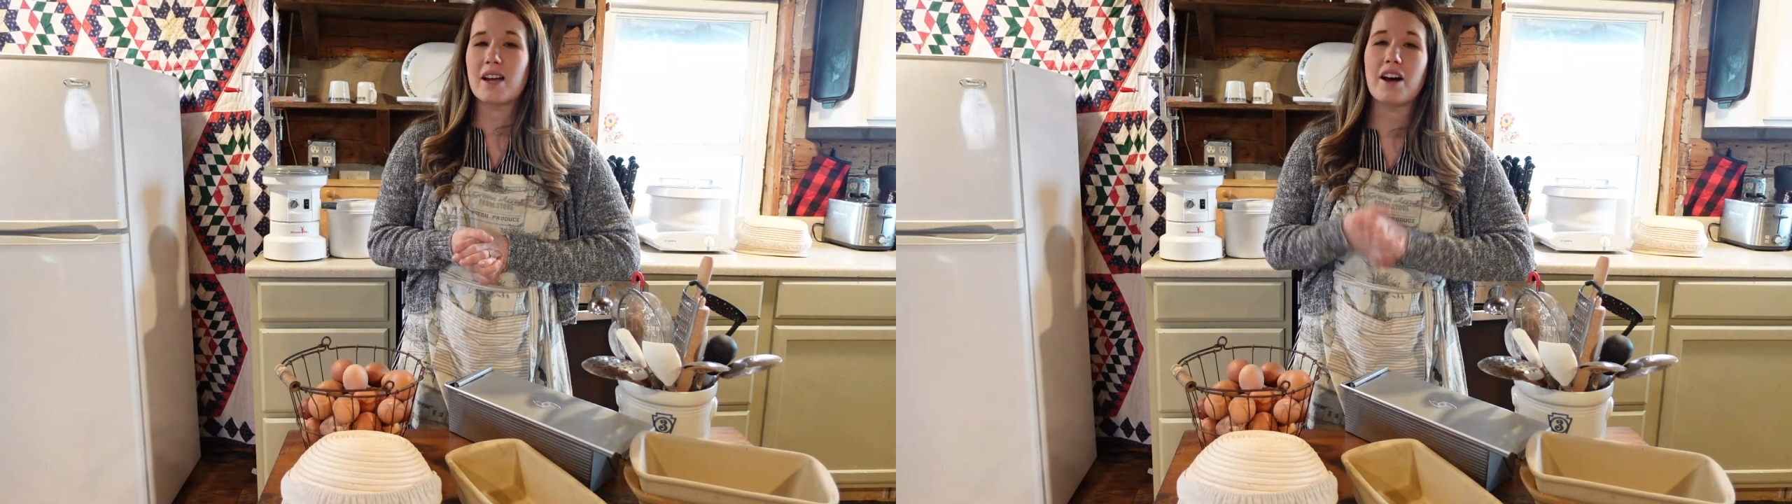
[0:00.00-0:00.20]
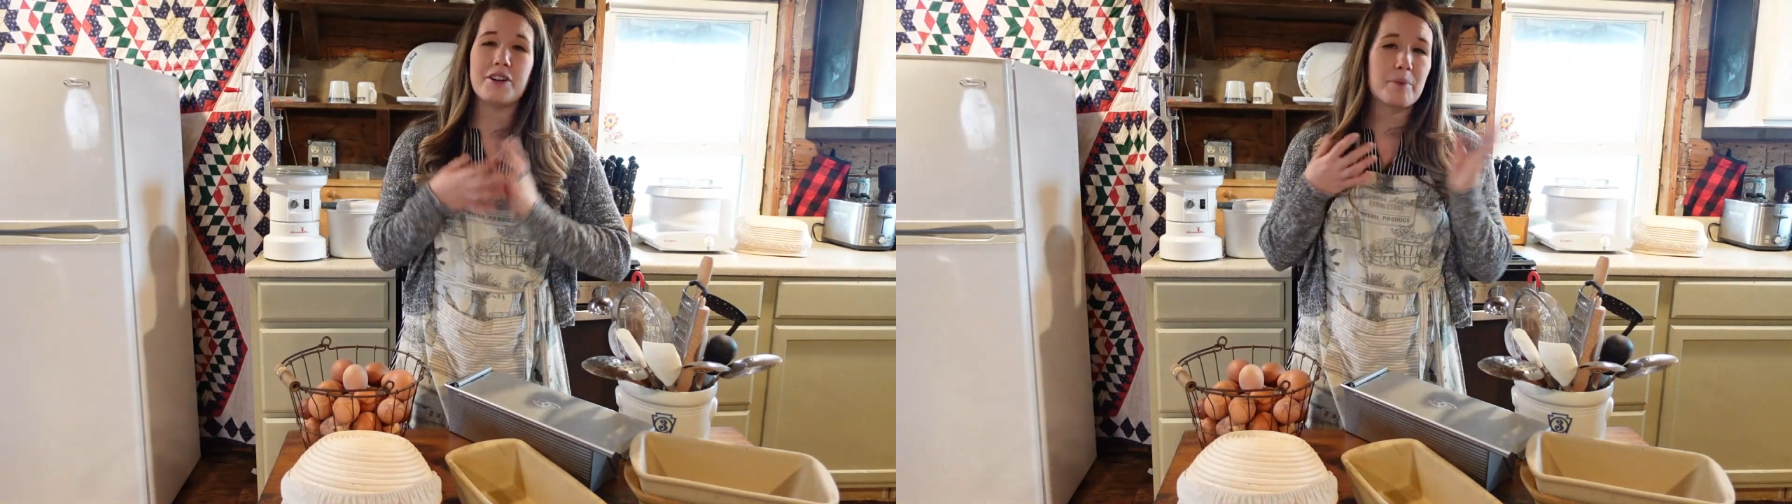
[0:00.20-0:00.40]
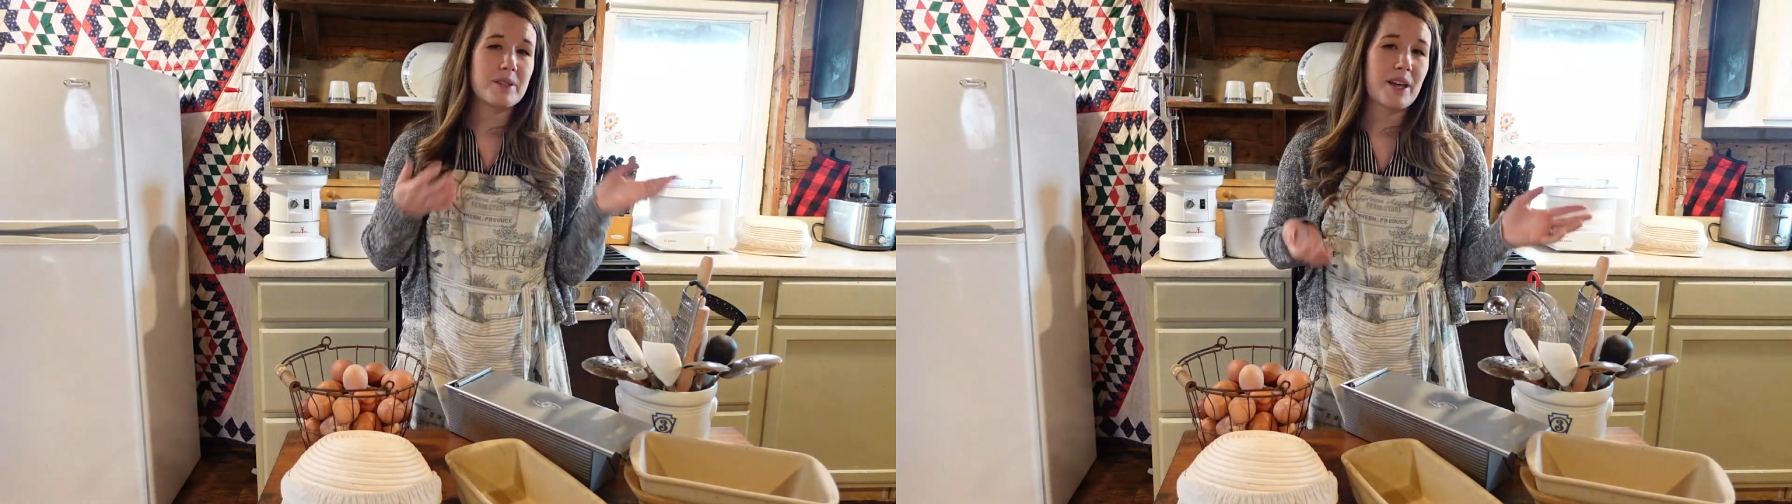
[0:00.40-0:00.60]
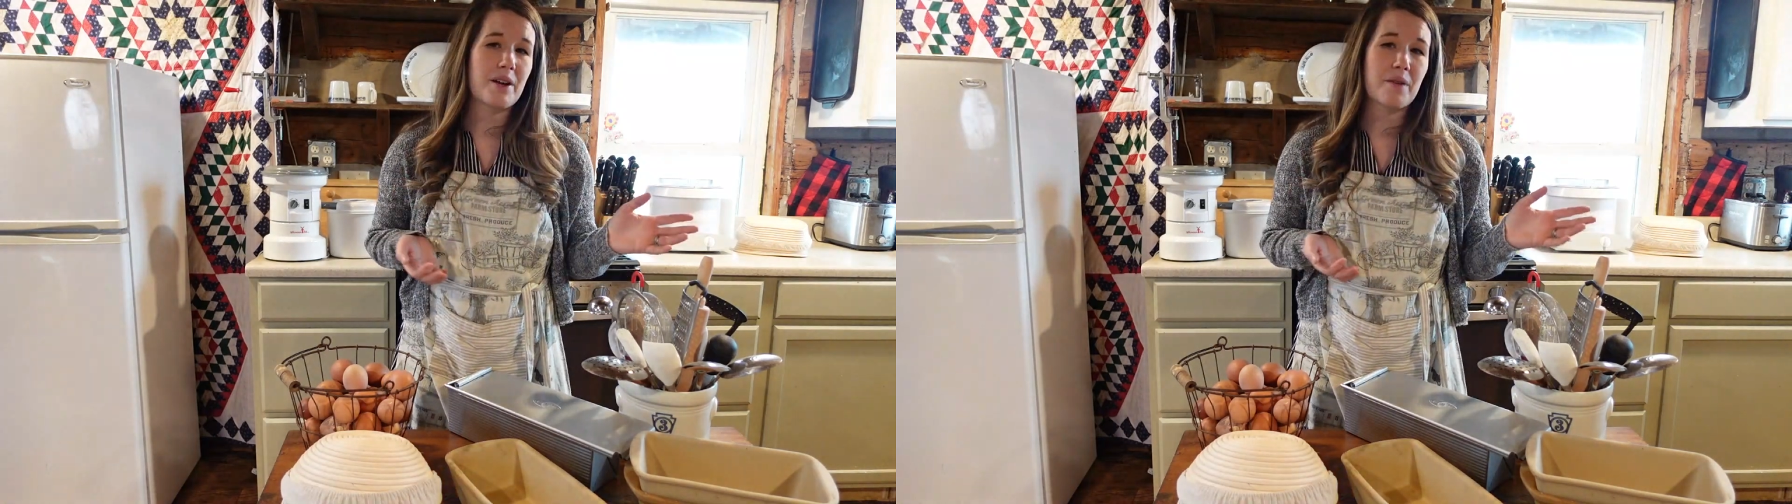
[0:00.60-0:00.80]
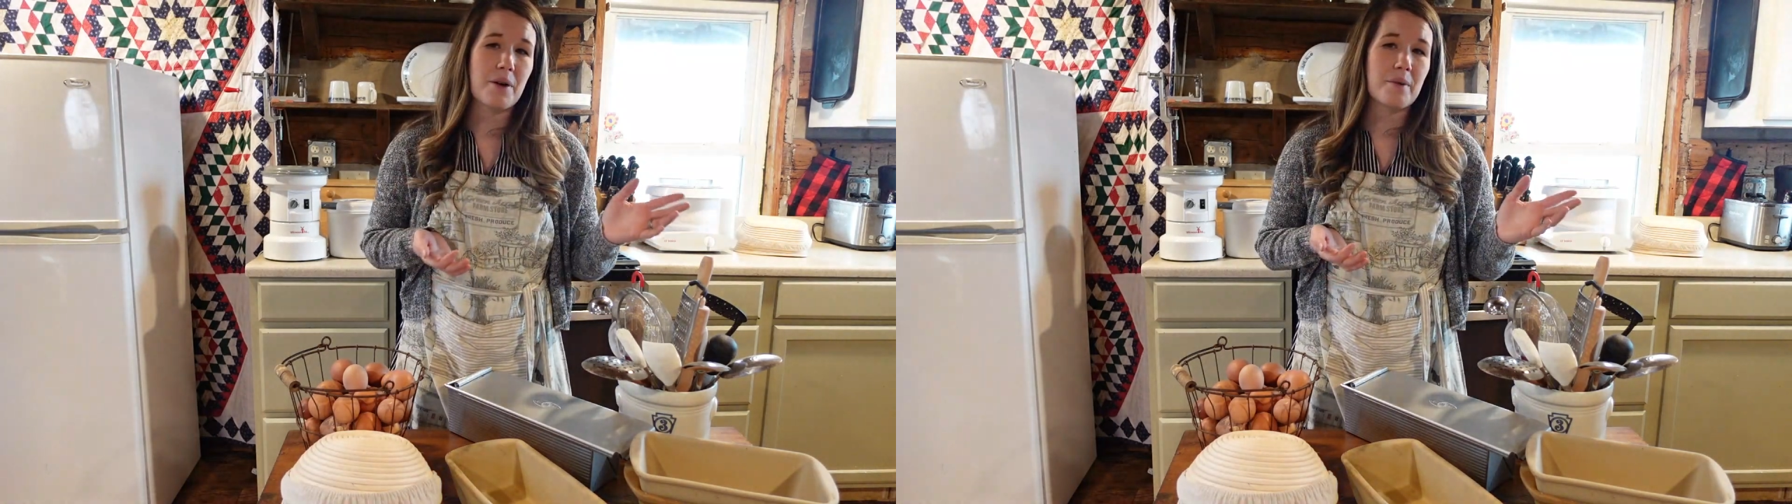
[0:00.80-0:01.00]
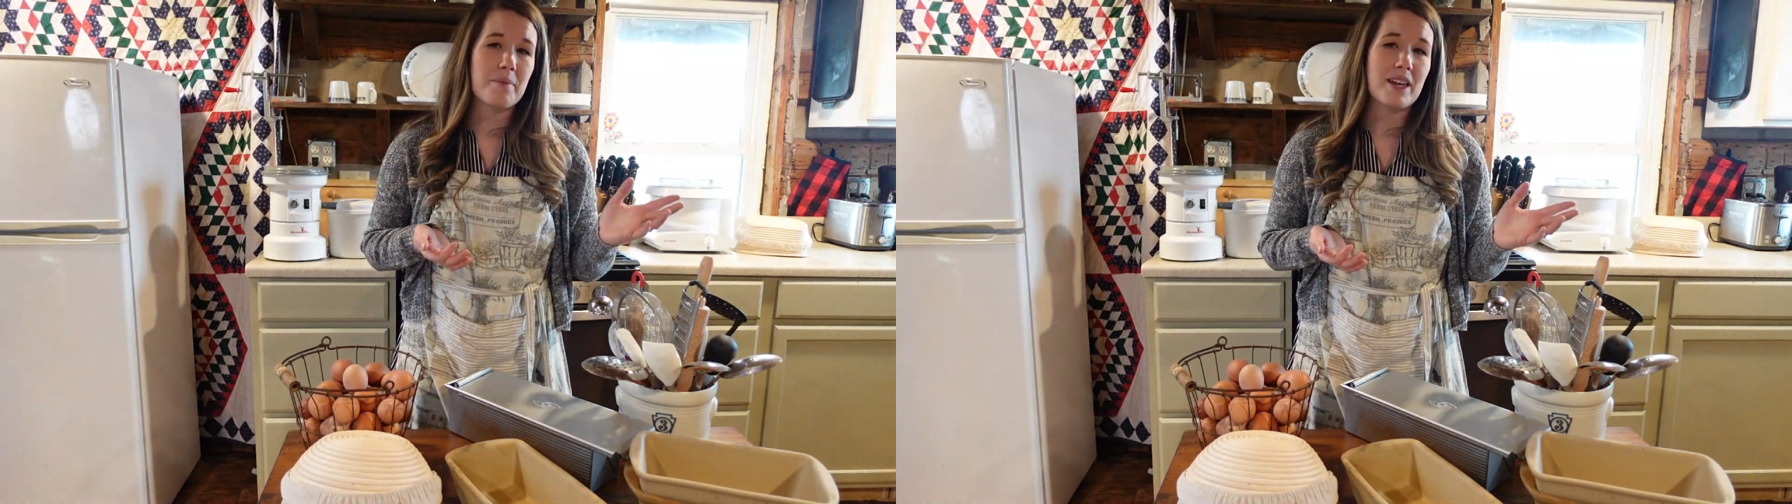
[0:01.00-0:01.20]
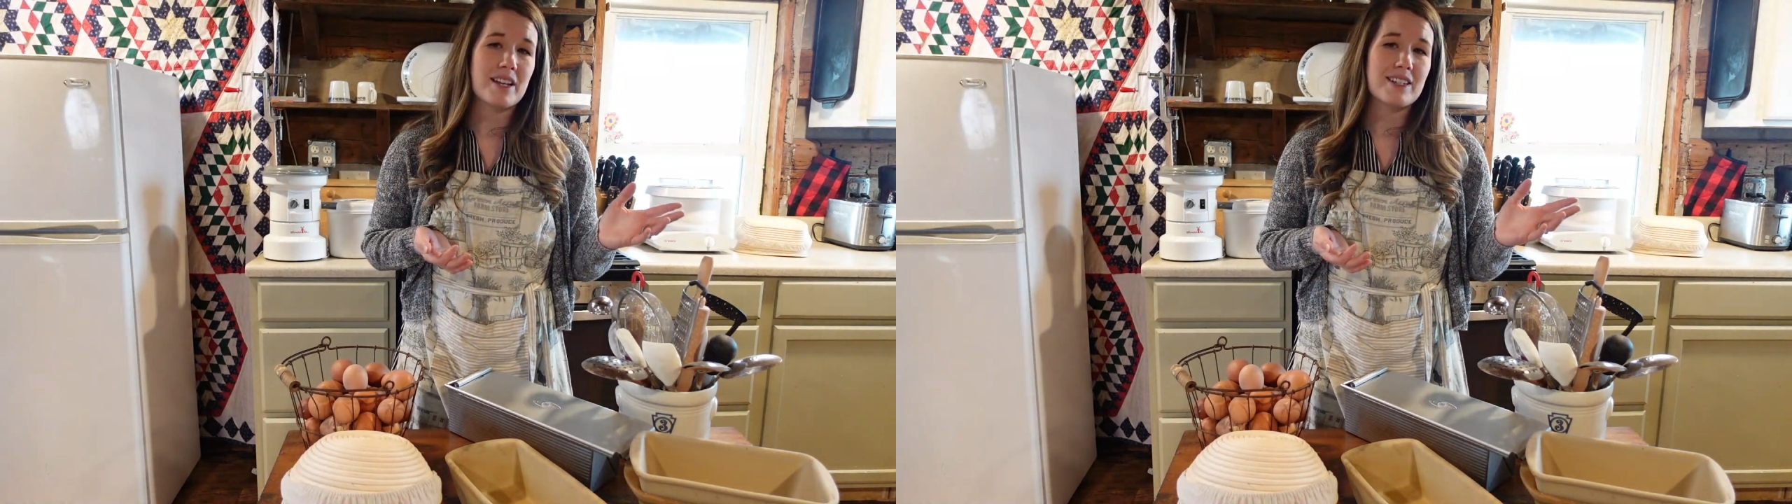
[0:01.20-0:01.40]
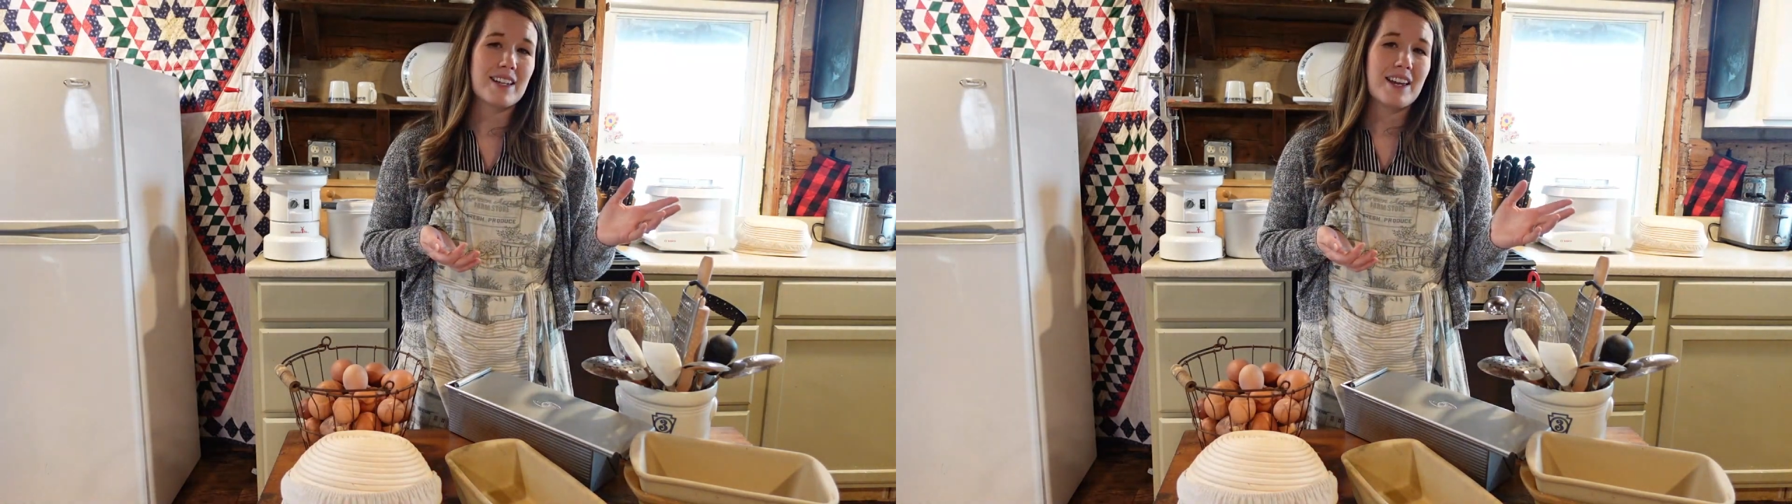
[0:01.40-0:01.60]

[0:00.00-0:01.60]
100% of our own meat.